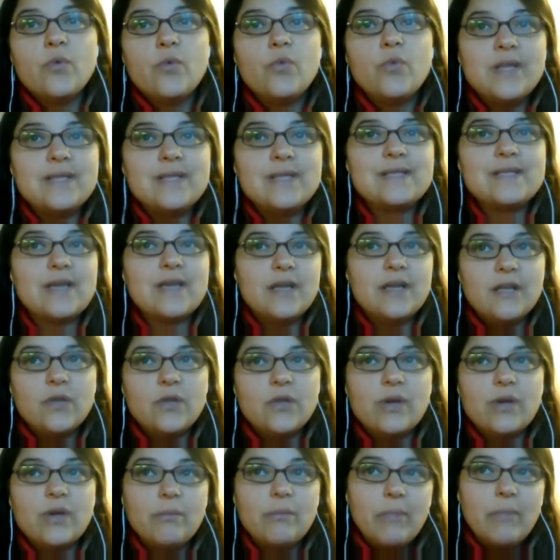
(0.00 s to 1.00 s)
we
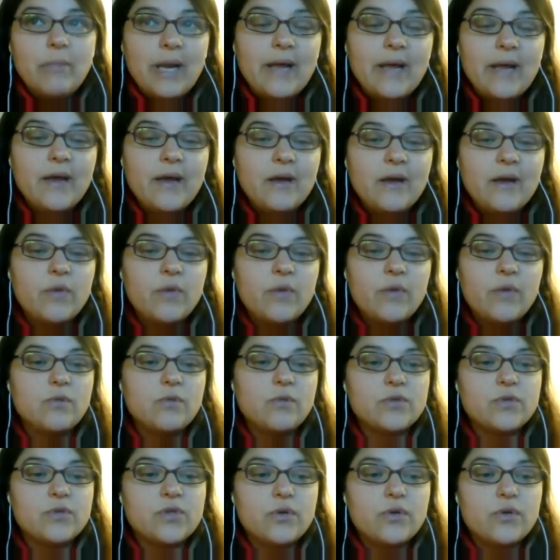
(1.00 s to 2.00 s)
decided on a plan
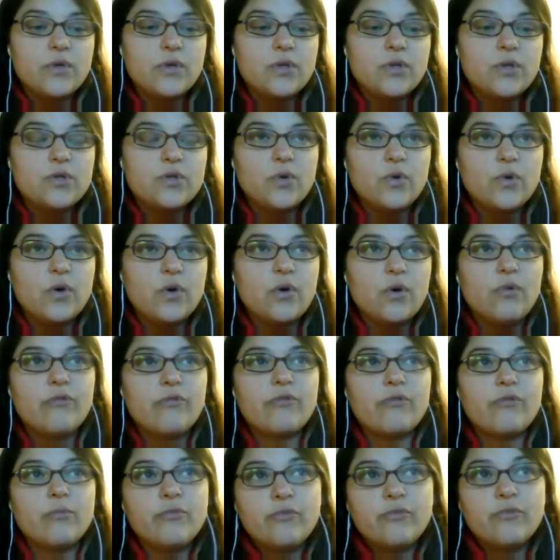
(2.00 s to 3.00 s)
when I was going to
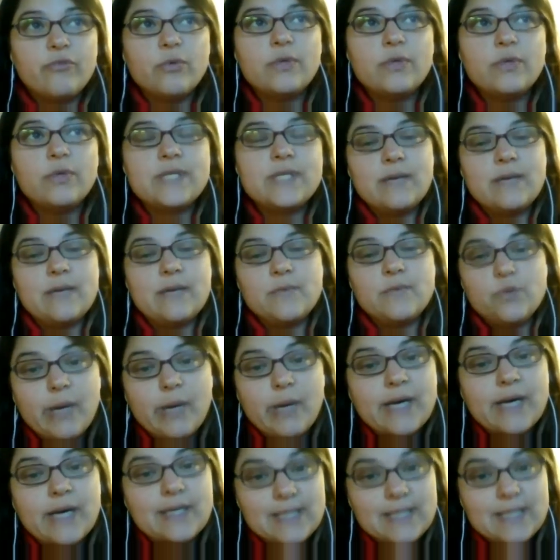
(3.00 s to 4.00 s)
go from full-time to
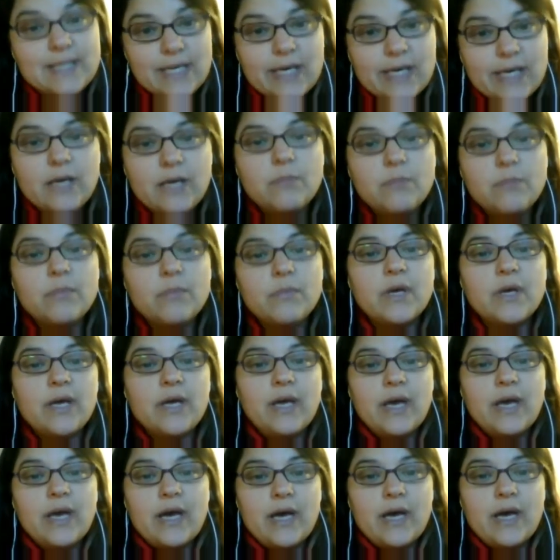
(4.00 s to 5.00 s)
part-time.
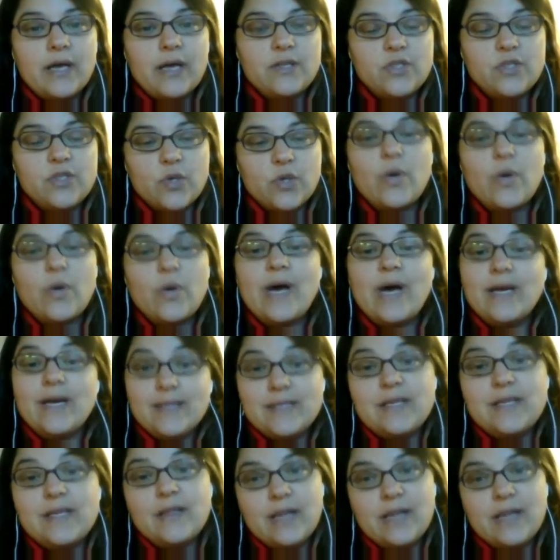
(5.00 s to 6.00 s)
So I
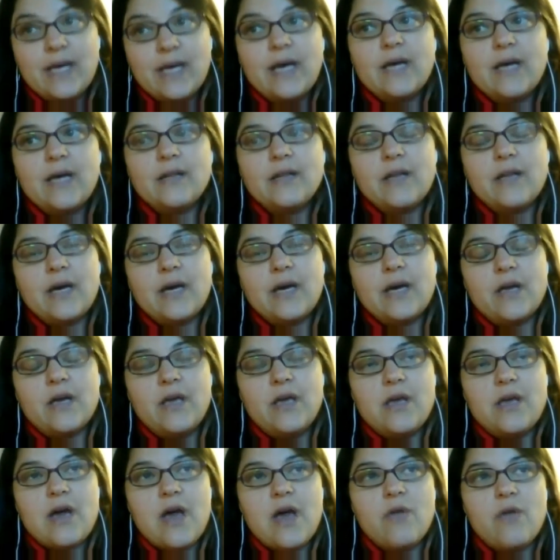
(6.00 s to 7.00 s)
did that.
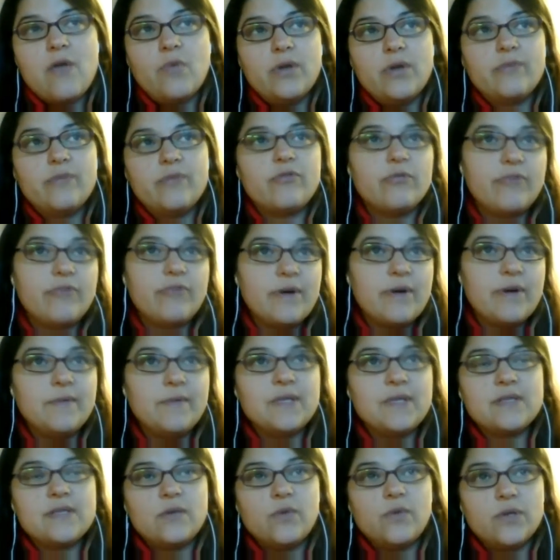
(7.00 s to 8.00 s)
I went from 5
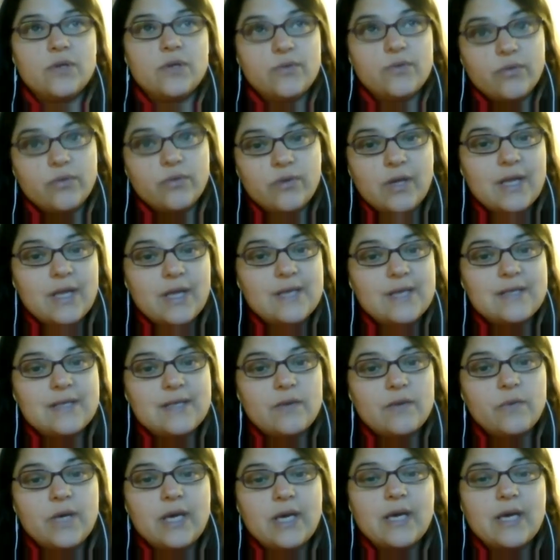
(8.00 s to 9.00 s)
days a week to 3 days a
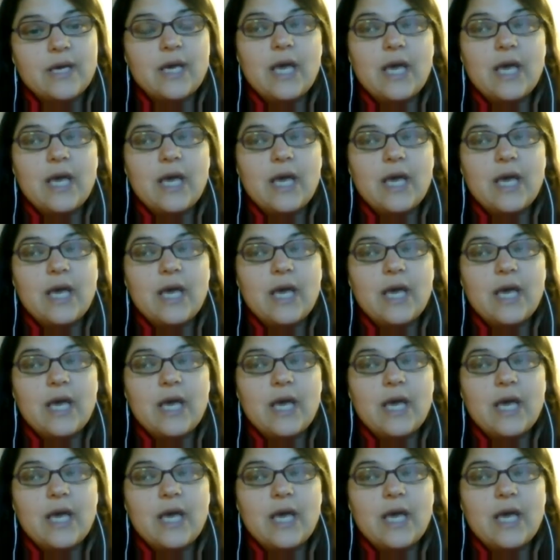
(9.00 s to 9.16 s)
week.